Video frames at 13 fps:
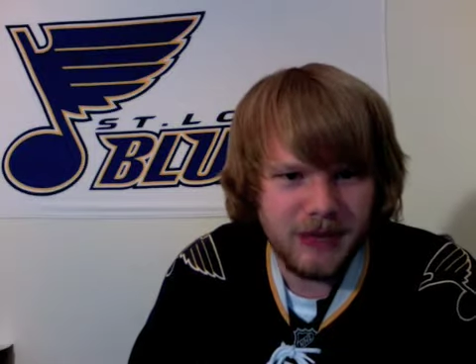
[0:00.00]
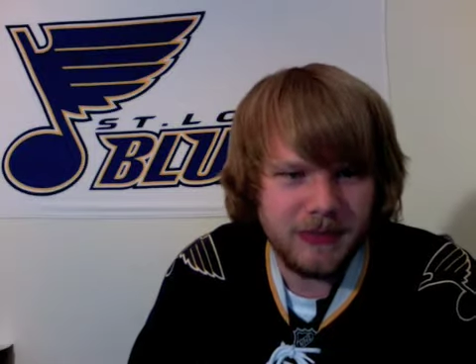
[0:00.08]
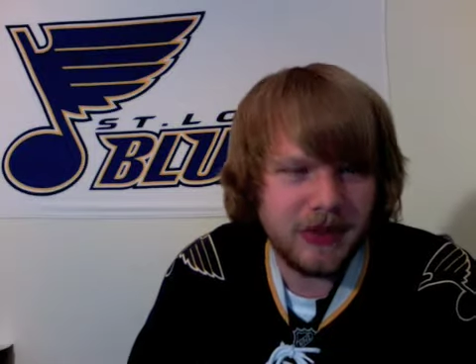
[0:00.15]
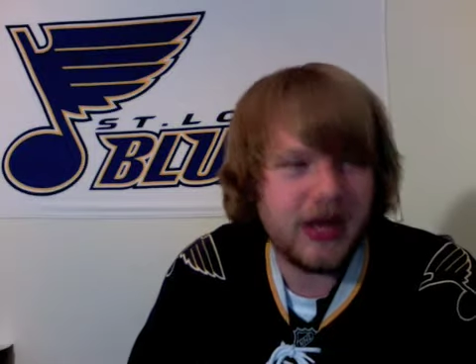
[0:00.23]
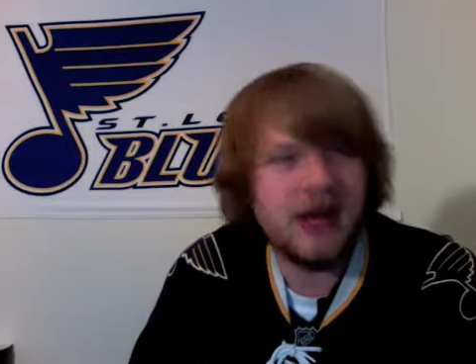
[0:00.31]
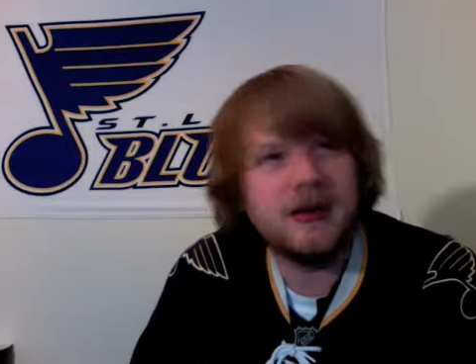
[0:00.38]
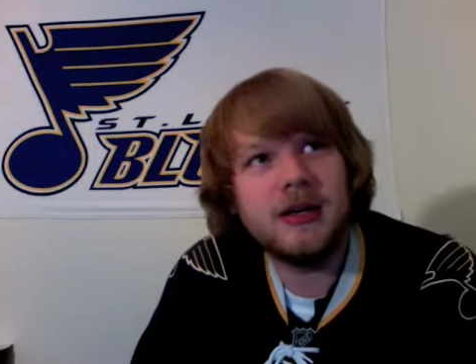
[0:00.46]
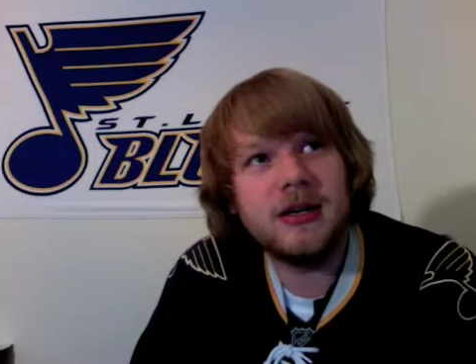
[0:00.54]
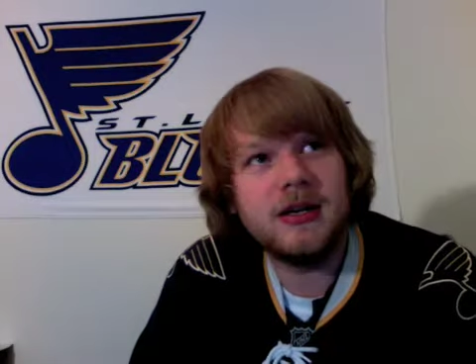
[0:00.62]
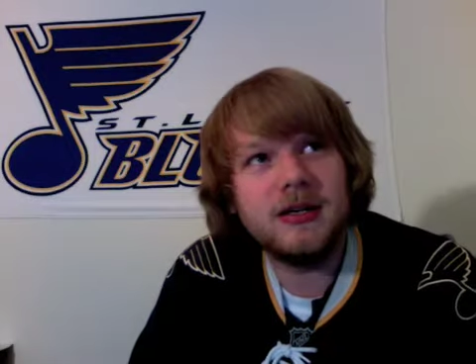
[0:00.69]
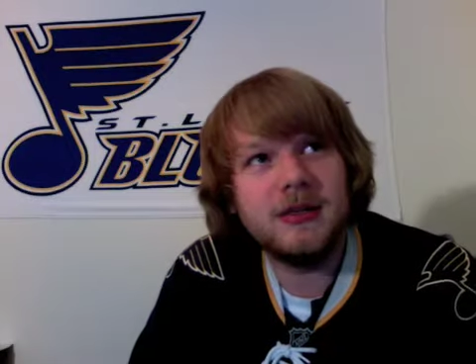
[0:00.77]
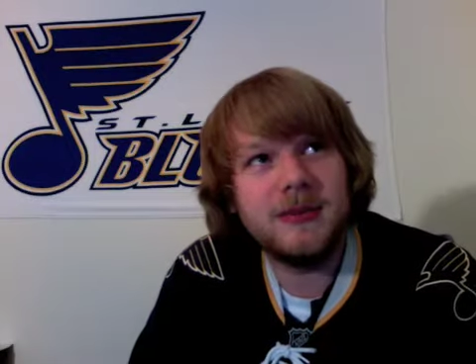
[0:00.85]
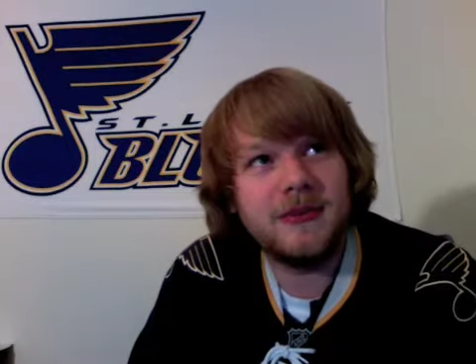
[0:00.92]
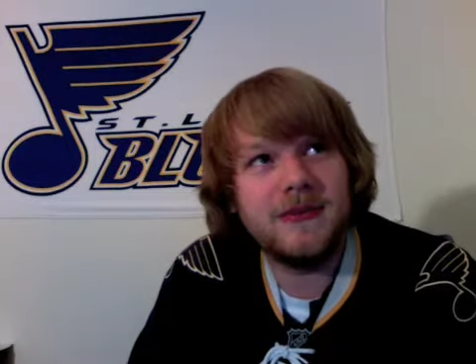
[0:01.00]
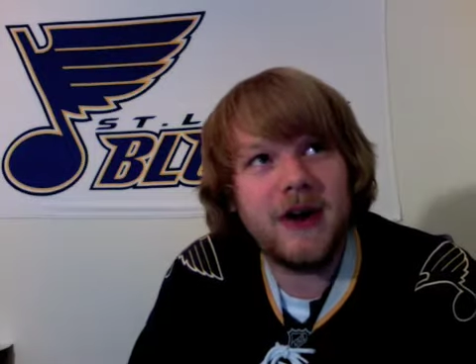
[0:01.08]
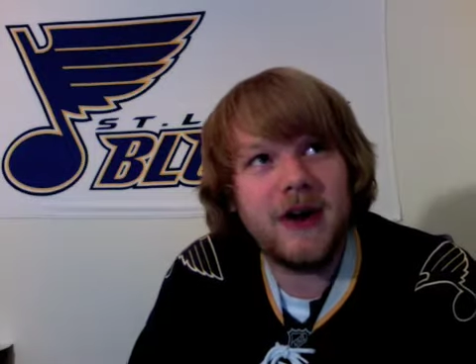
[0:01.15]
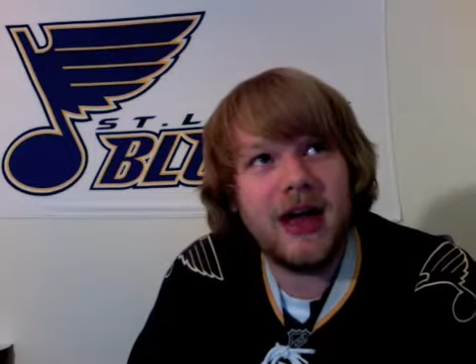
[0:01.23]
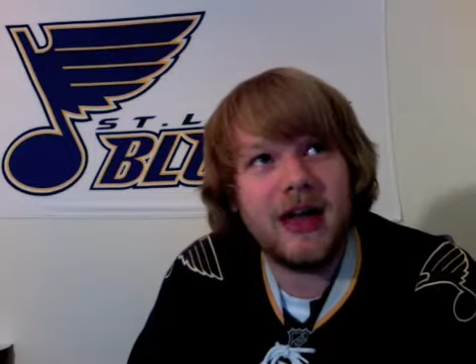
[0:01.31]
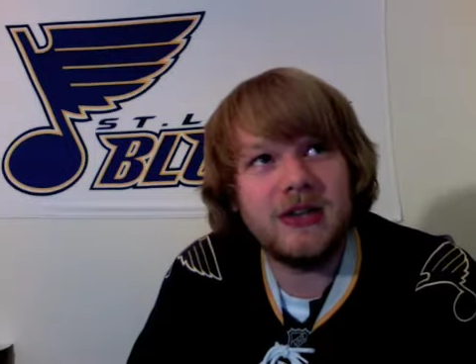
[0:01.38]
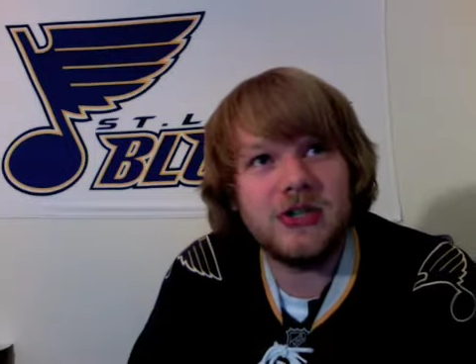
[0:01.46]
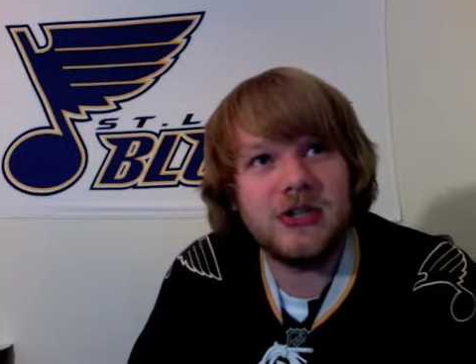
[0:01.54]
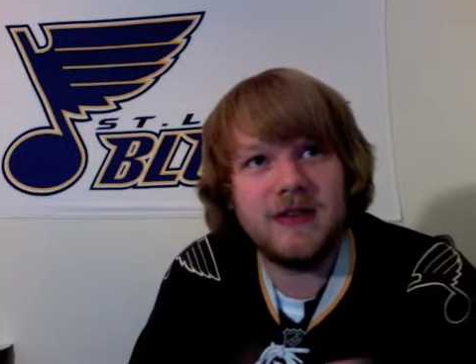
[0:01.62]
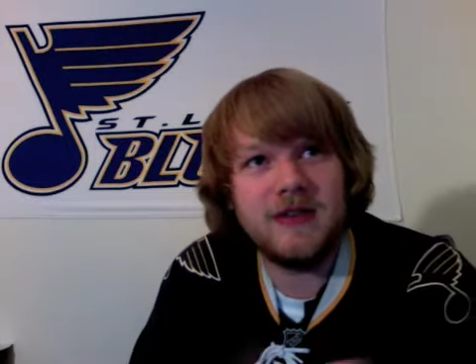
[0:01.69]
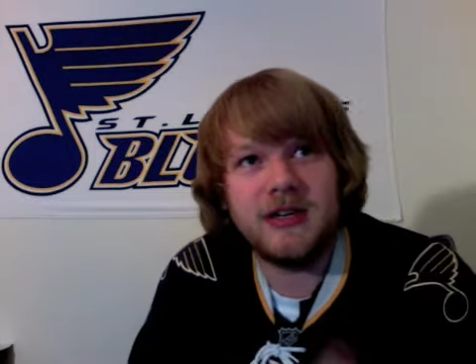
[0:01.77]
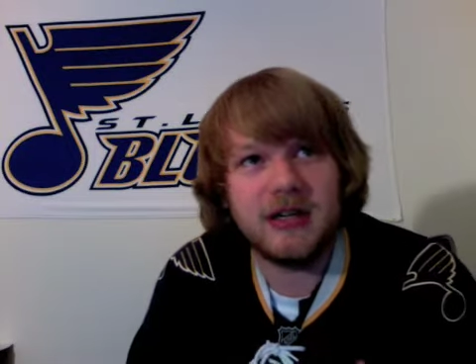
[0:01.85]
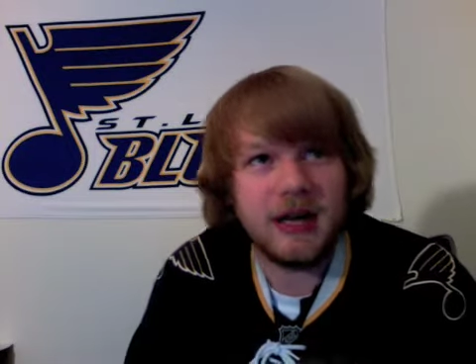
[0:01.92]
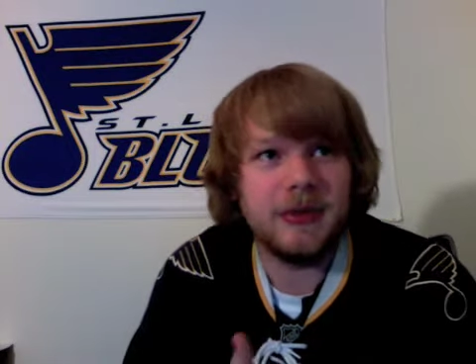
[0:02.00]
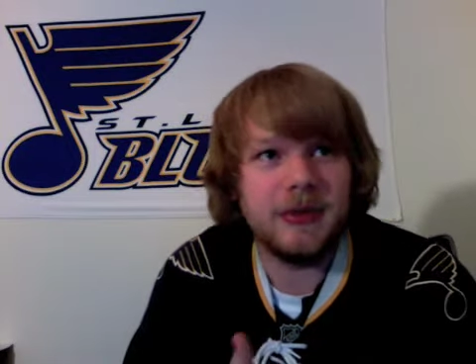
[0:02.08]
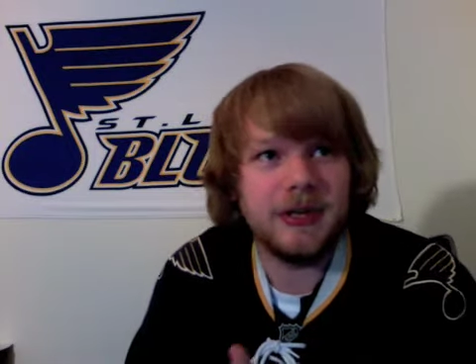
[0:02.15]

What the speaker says: but to be fair, I hadn't shaved in a couple